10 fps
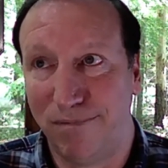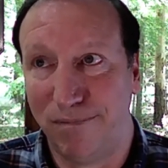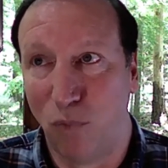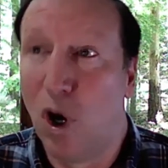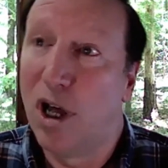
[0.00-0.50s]

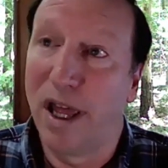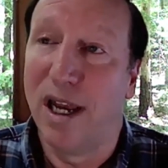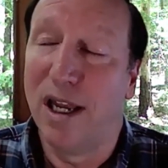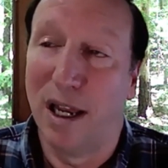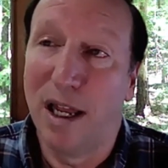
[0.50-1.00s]
well, and
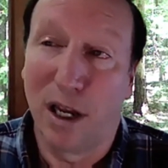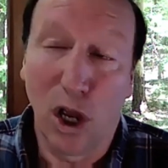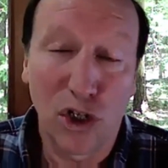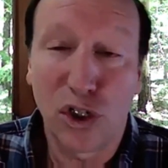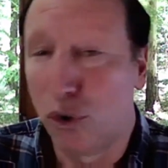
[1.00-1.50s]
it
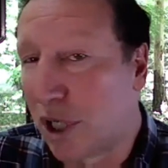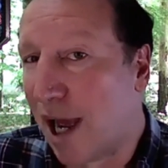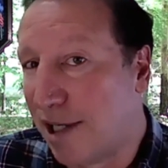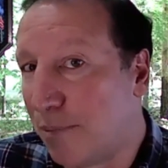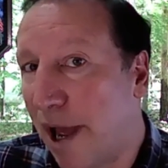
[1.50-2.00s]
also
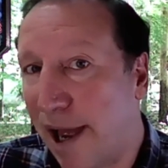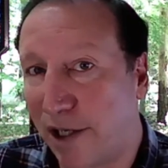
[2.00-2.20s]
ties back